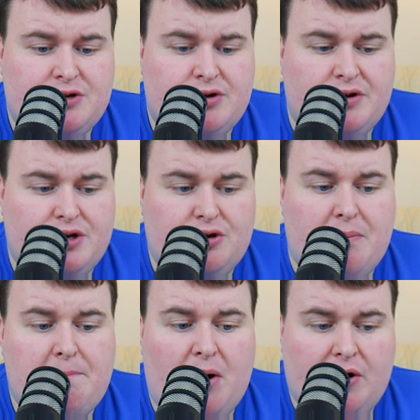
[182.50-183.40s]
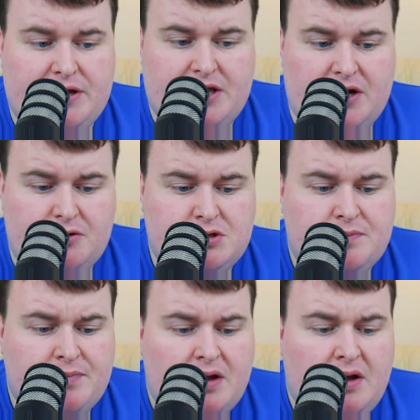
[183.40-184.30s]
you can buy
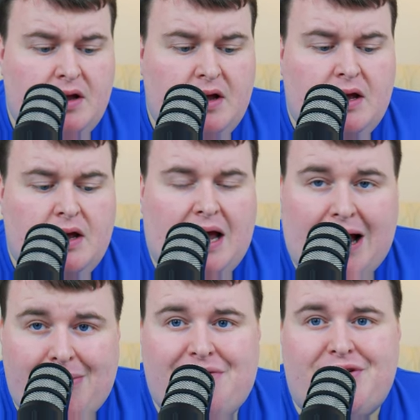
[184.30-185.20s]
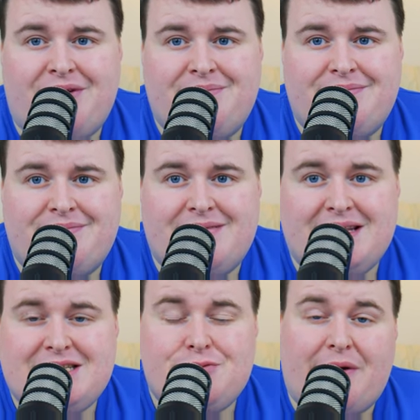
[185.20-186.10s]
those. However,
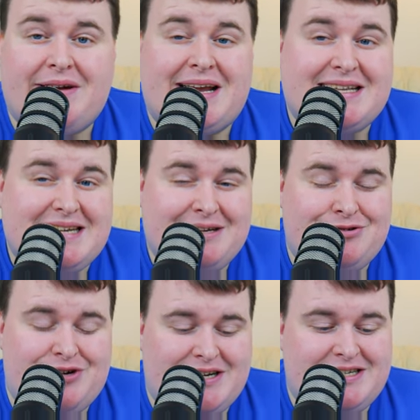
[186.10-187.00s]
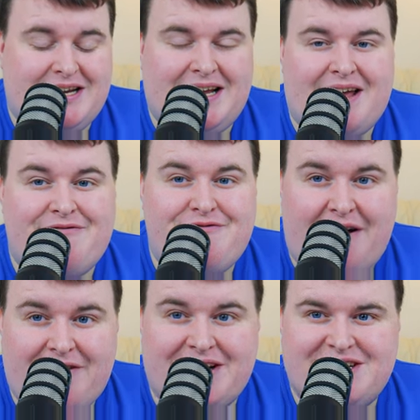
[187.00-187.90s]
this is where it gets interesting and
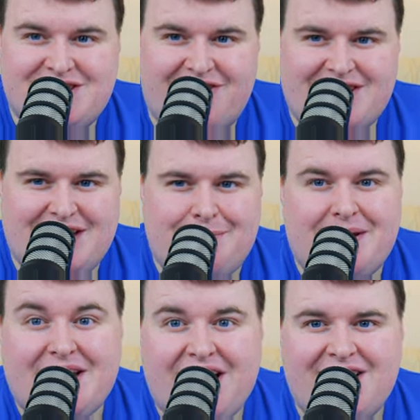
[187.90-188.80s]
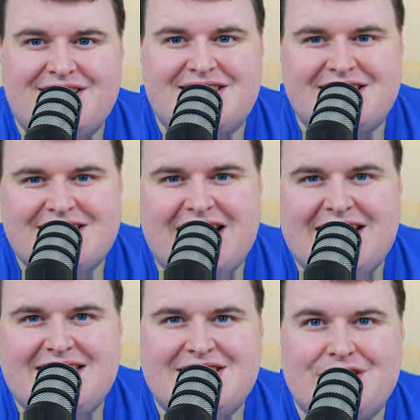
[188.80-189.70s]
very exciting, because as I say,
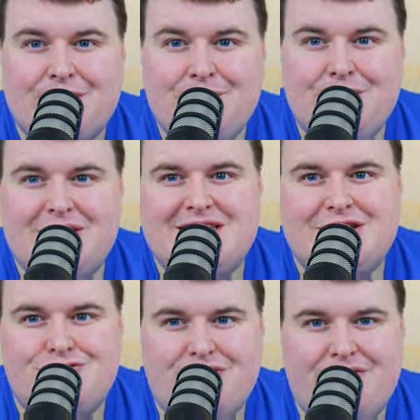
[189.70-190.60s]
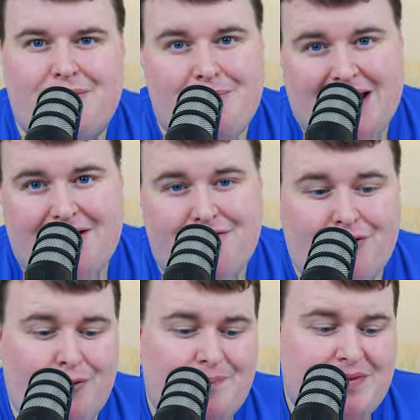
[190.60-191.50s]
this is a community driven
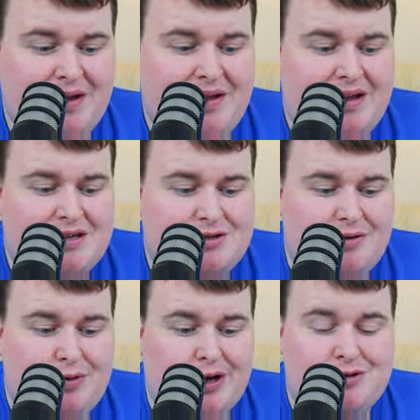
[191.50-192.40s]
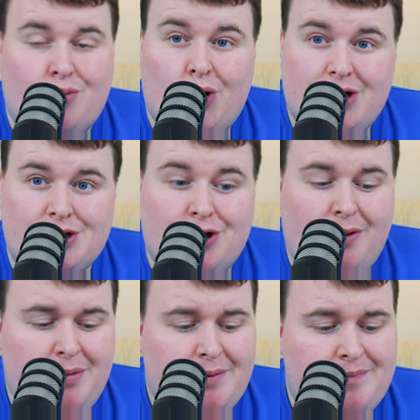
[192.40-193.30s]
platform. So if we go to Workshop,